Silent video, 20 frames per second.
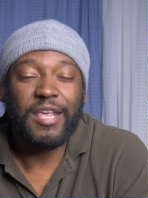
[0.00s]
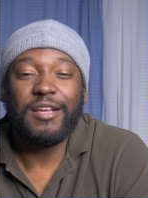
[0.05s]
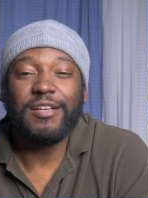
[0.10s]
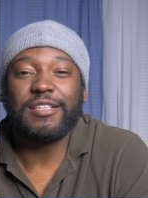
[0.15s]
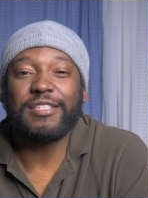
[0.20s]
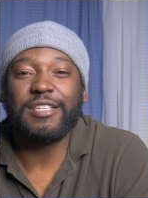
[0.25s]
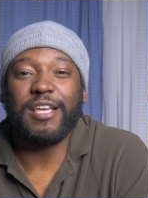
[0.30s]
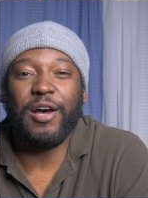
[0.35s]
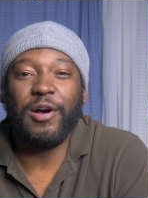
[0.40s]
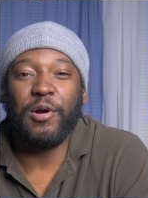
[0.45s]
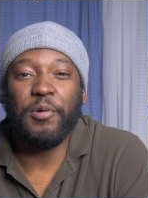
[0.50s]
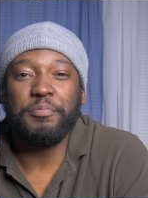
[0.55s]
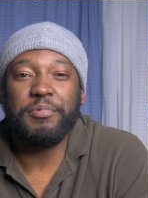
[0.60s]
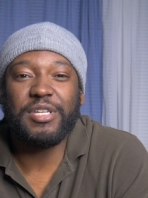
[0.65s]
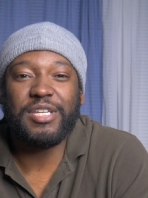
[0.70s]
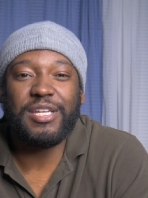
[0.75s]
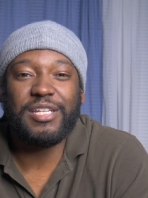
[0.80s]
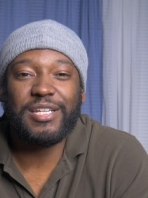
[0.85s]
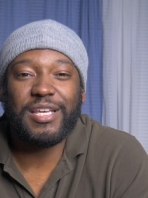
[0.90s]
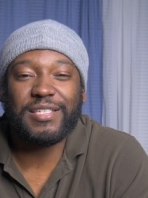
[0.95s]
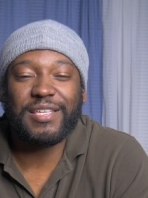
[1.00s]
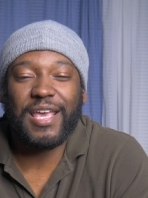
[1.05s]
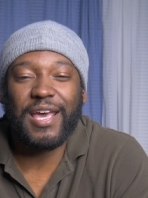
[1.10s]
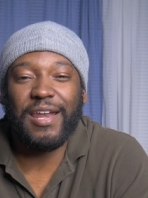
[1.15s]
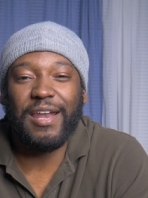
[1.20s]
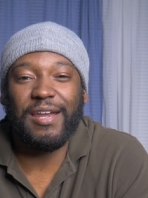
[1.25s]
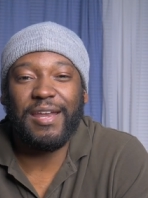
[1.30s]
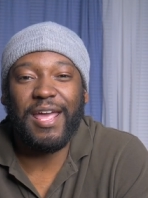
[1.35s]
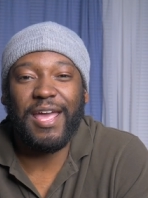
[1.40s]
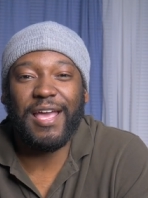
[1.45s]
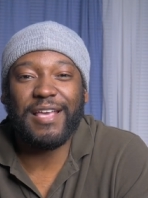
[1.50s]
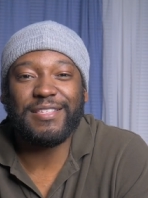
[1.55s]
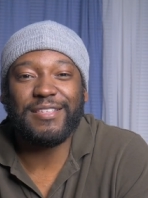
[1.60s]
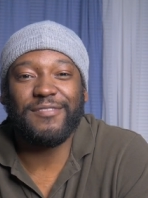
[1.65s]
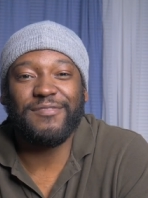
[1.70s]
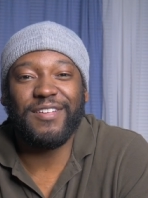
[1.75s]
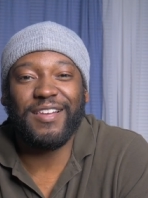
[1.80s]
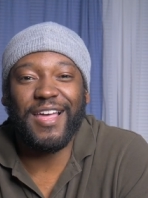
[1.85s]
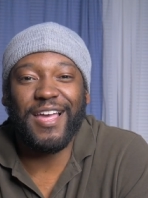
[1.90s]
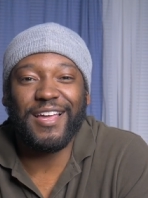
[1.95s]
So she just kind of dancing
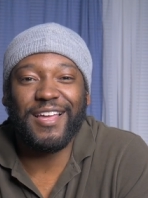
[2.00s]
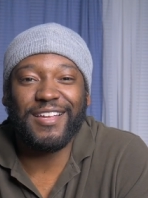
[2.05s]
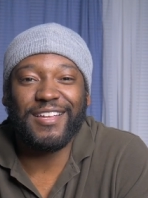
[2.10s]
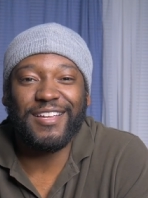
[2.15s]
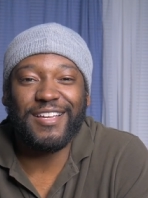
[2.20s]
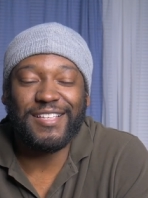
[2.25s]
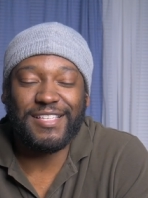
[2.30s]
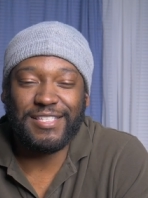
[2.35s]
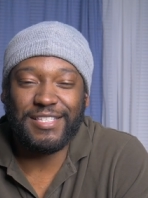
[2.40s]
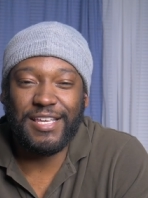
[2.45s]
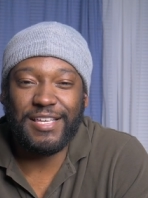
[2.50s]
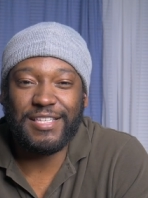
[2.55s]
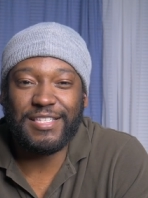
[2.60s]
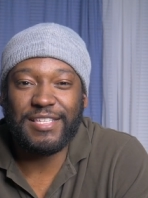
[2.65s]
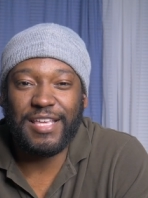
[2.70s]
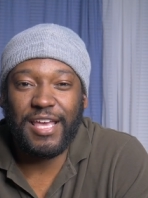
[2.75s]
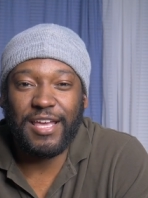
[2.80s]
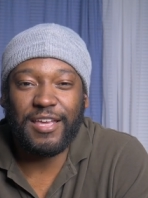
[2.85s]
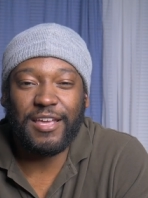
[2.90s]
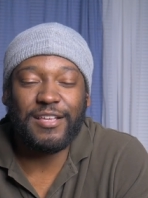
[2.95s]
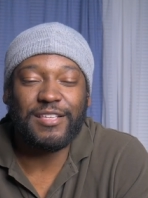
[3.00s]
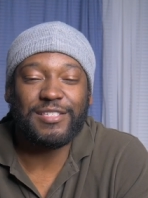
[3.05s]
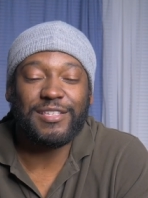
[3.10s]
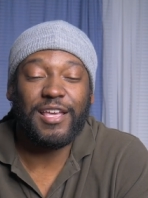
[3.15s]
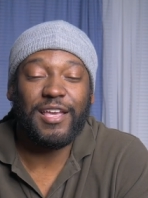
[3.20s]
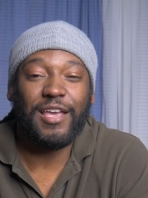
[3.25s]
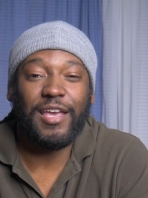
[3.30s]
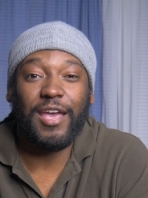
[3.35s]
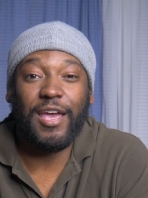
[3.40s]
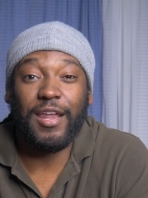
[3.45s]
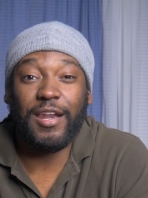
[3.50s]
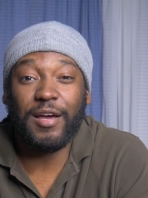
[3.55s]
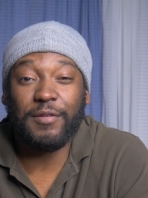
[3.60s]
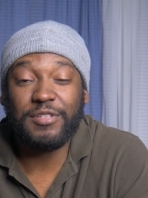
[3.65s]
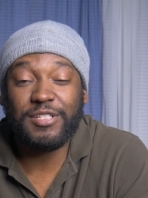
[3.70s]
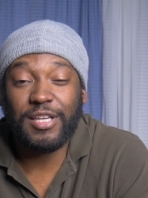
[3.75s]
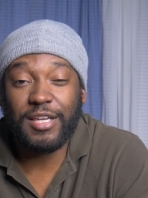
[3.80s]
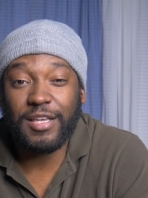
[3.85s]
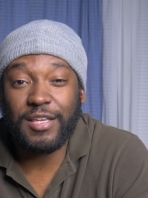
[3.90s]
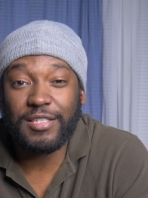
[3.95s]
for like a good 6 seconds, and I'm
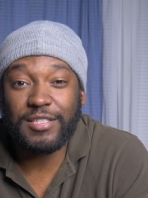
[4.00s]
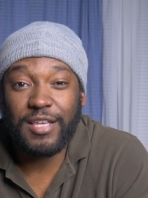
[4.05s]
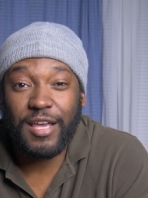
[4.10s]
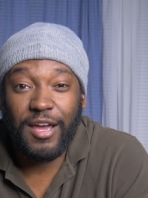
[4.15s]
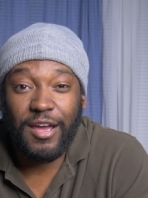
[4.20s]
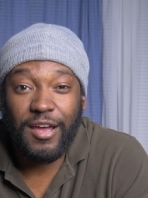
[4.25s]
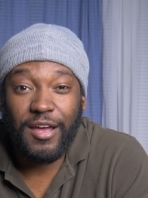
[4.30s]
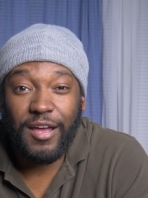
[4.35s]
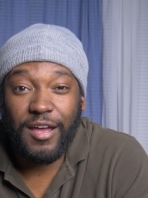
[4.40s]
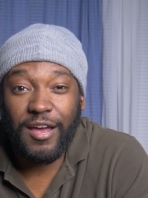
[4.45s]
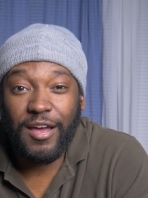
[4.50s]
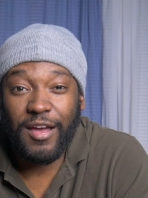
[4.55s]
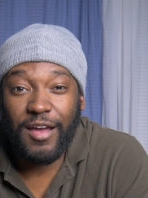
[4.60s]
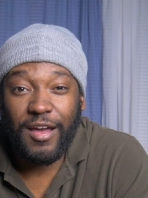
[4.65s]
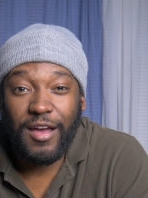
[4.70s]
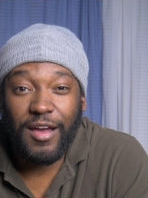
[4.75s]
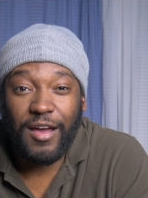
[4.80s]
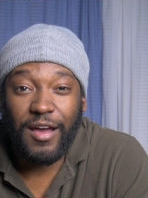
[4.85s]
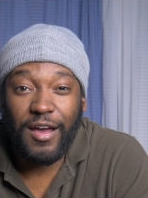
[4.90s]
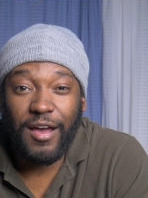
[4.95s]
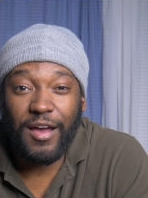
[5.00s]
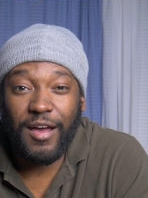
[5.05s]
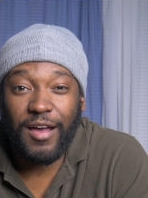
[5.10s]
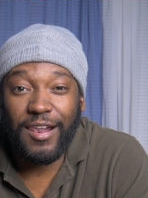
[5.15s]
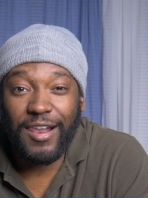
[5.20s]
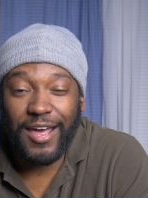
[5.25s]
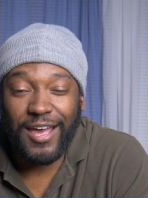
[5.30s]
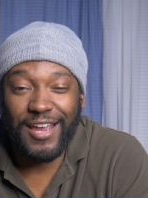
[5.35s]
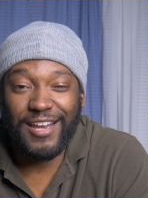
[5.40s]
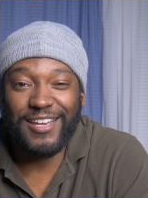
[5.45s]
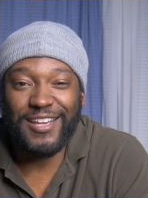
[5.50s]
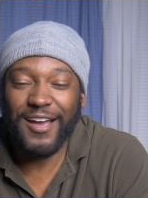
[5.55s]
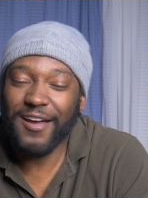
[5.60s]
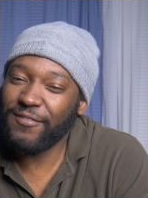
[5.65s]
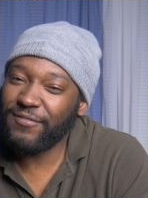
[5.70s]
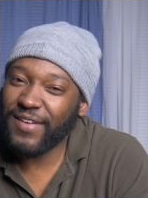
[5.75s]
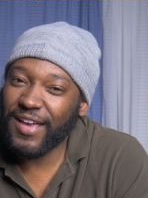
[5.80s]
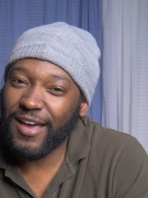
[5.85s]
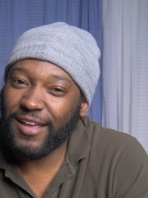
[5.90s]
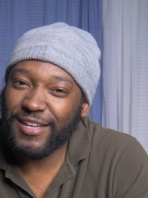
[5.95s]
just like
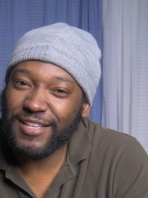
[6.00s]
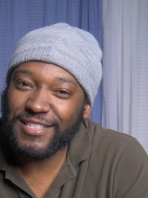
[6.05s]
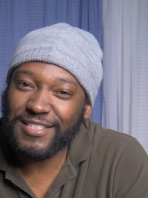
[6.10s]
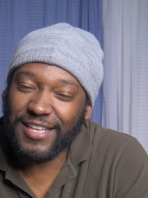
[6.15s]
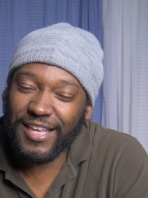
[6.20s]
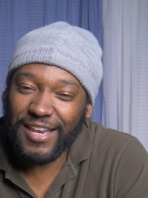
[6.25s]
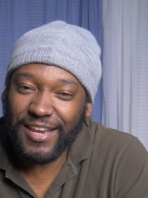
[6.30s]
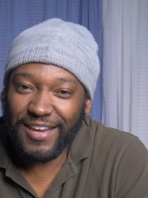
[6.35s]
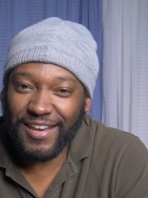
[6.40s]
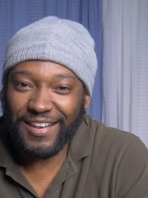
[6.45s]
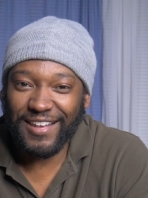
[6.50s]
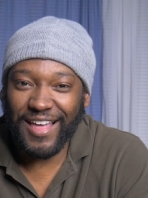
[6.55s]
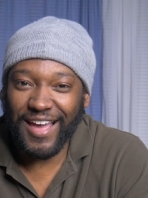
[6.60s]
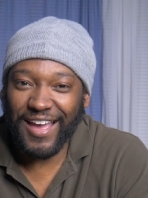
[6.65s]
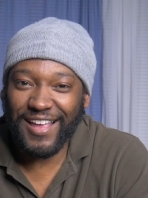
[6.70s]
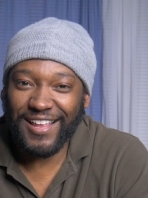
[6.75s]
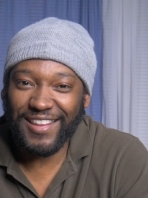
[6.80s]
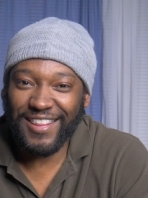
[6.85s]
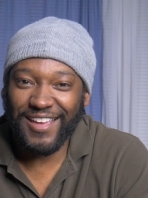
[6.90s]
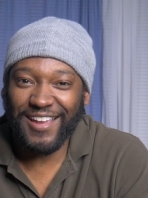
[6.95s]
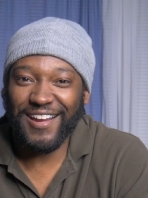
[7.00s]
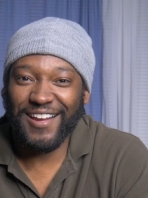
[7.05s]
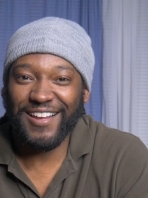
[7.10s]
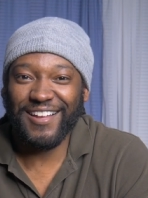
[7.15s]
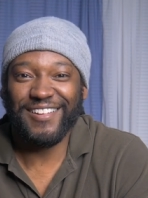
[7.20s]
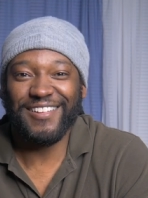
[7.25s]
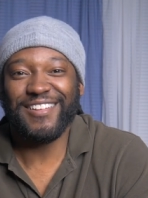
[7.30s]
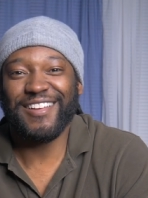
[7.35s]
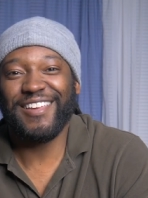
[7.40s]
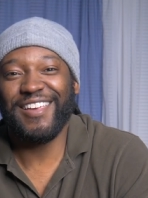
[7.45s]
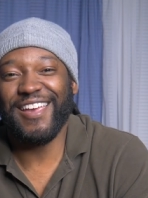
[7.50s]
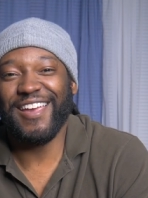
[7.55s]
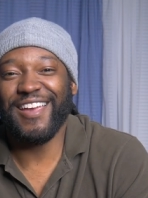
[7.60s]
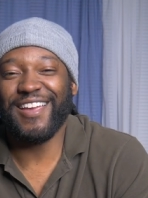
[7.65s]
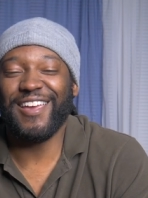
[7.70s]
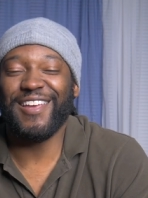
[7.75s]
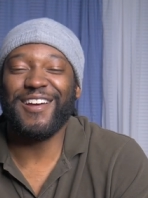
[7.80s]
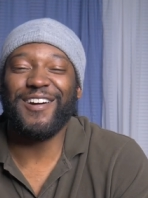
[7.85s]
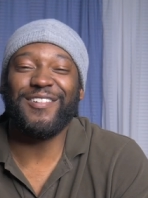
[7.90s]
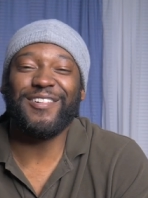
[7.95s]
dumbfounded, sitting like there, can't
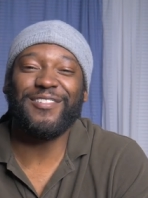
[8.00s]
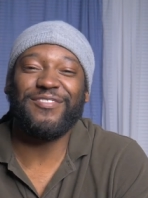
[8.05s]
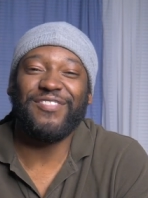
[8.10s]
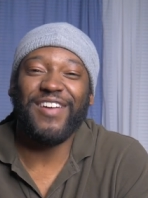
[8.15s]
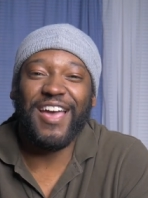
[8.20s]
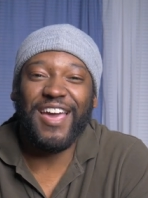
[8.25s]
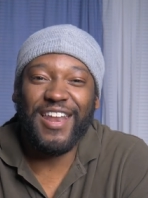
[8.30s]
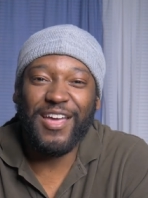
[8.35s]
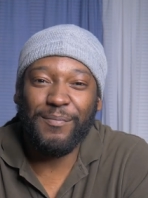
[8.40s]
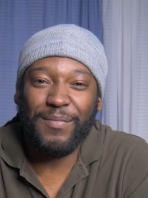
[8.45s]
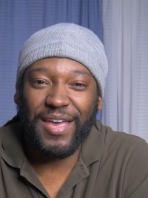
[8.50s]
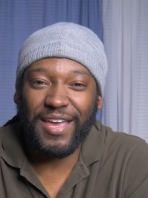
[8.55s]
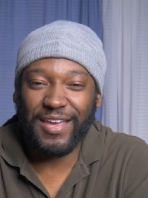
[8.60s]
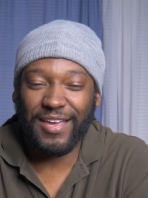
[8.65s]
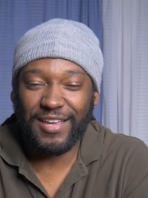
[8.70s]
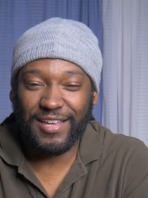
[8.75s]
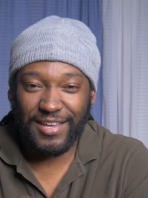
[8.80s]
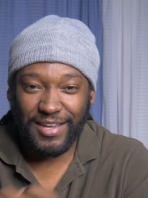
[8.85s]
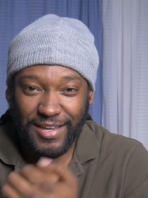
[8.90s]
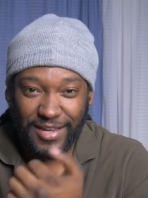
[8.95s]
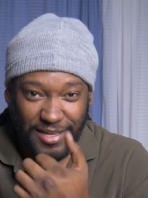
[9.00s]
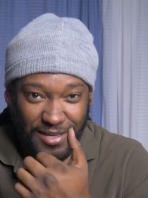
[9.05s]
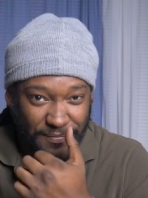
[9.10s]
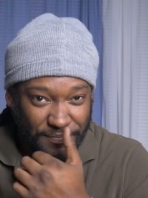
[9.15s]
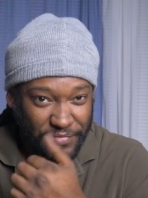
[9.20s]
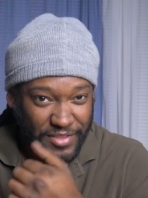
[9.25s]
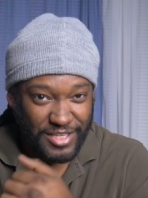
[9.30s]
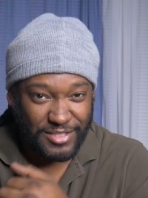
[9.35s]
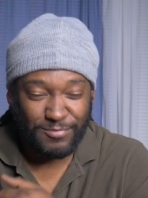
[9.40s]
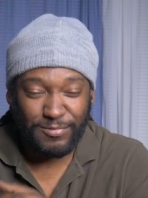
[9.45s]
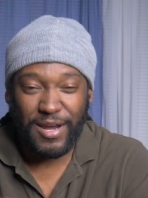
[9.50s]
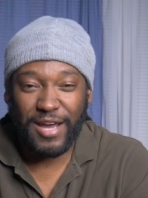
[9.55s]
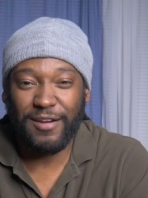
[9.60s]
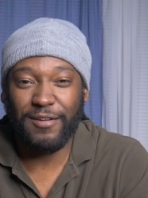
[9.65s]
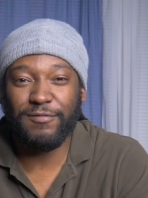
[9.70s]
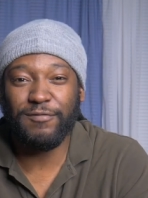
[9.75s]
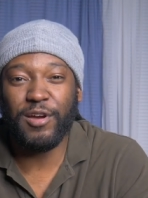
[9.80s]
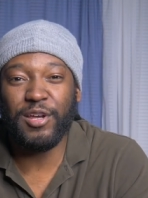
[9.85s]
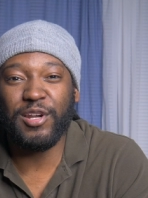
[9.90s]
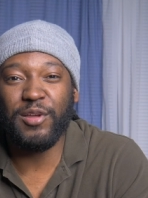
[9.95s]
get over the fact that Megan Good is right in
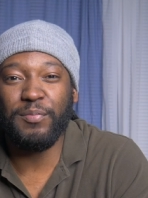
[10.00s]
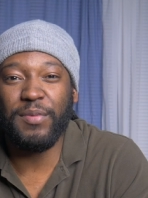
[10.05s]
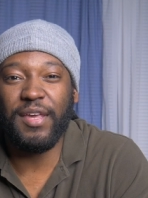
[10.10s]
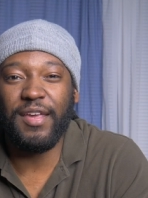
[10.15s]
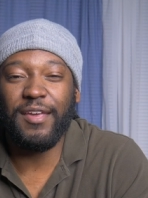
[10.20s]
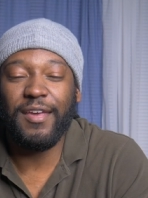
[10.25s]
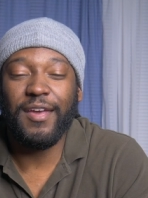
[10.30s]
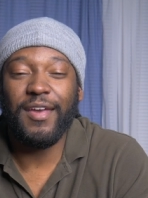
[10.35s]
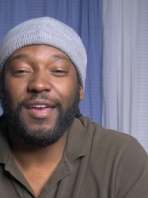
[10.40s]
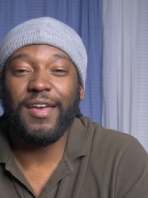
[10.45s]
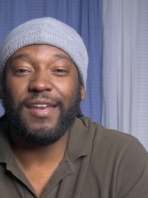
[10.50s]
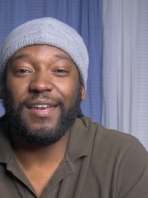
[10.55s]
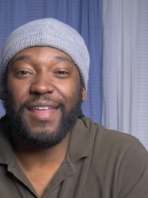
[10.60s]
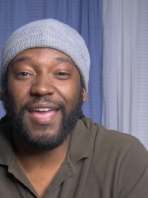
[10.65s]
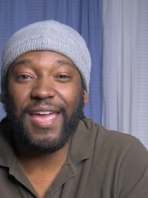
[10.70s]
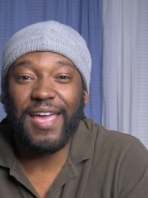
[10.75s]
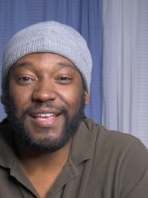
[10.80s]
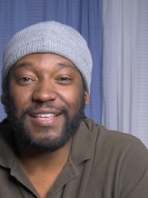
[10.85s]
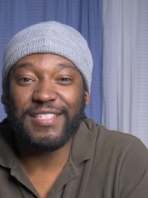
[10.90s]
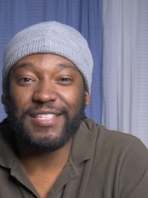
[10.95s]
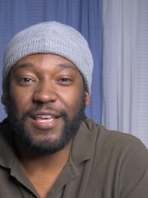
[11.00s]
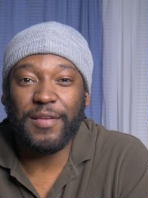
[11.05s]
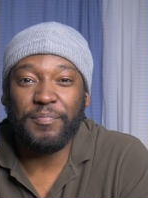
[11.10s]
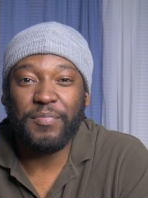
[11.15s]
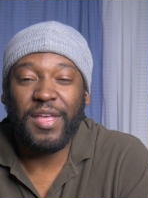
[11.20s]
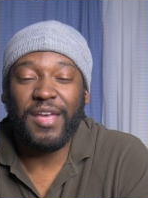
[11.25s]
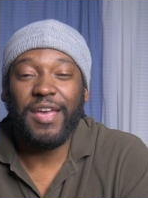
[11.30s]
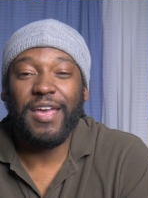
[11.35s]
front of me dancing.